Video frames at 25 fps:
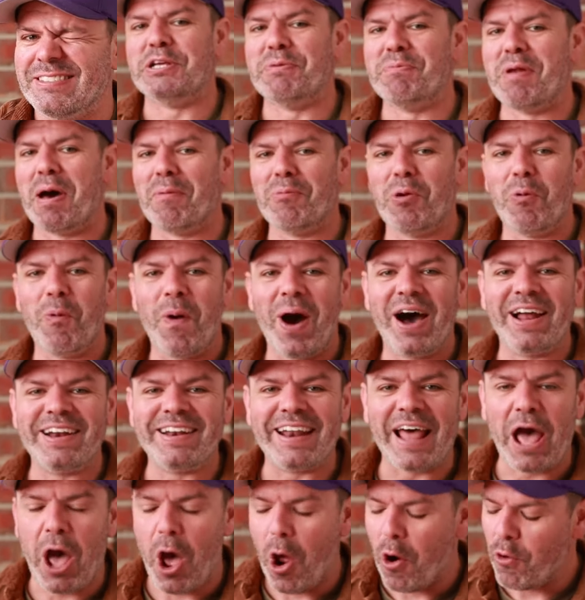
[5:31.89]
Tip number
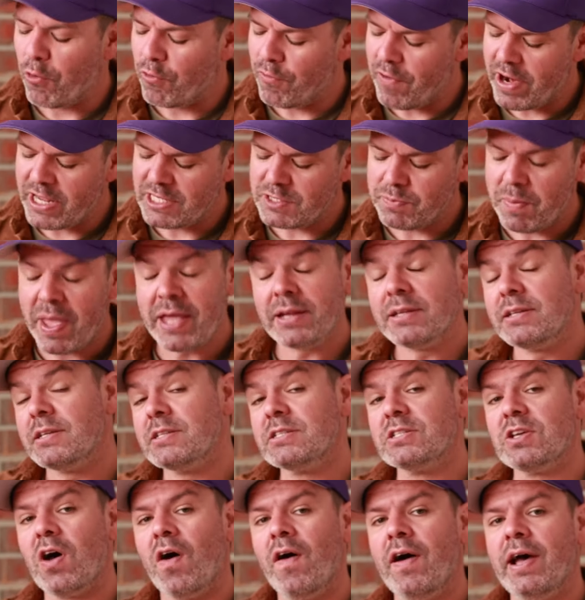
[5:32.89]
one, ResMed
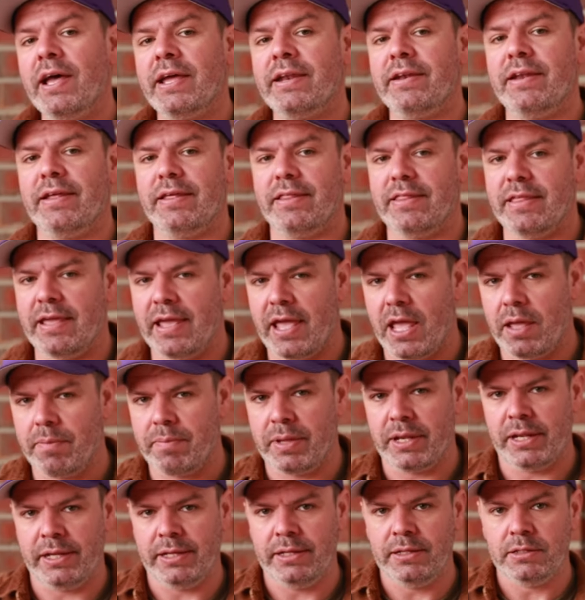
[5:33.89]
designed the
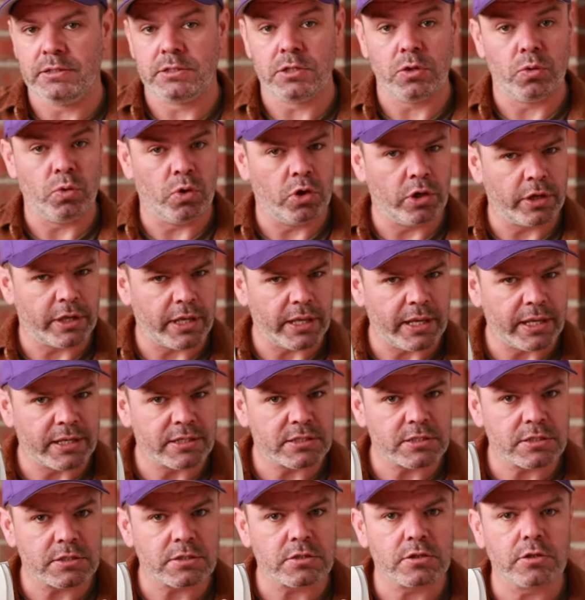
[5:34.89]
AirMini to work
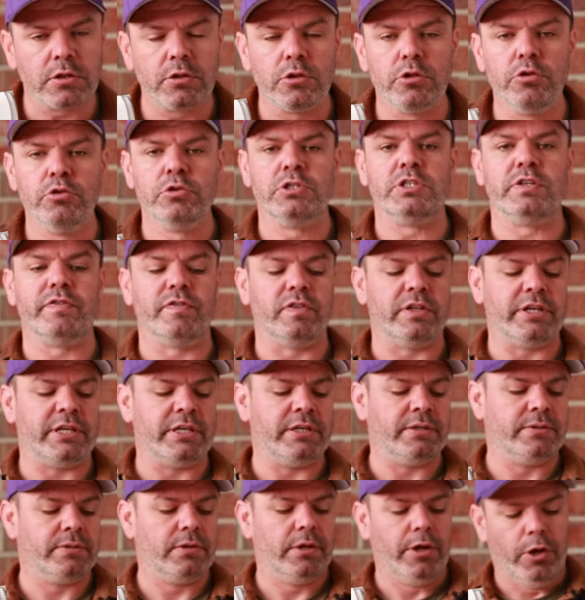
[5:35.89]

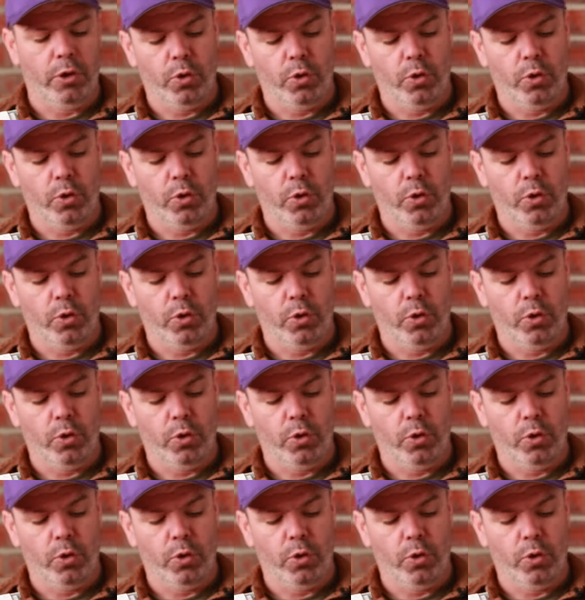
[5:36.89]
exclusively